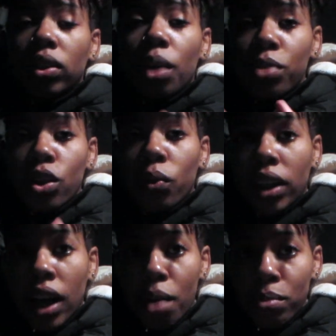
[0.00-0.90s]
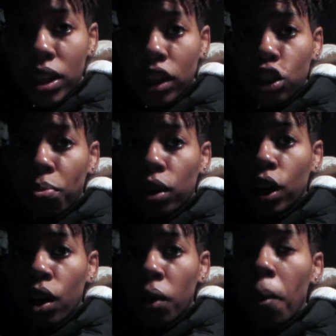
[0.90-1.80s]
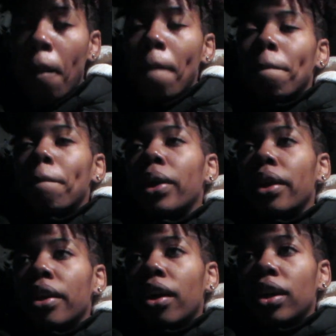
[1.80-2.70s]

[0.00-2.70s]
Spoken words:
Let me know in the comment section below. But